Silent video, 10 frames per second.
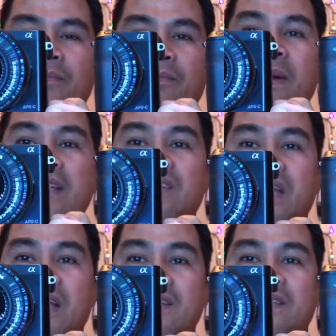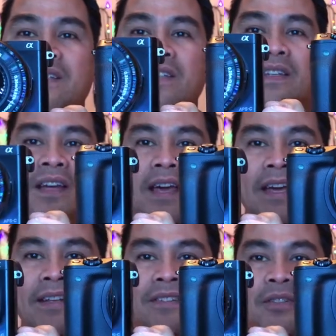bad things
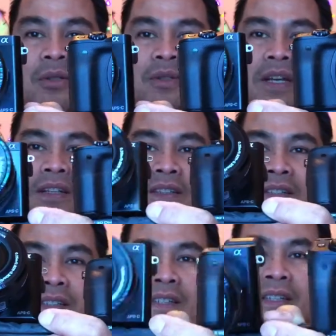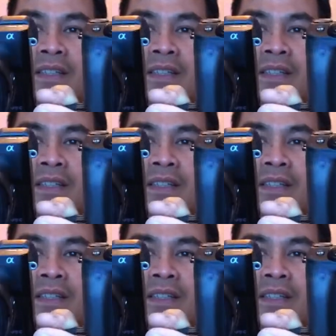and good things.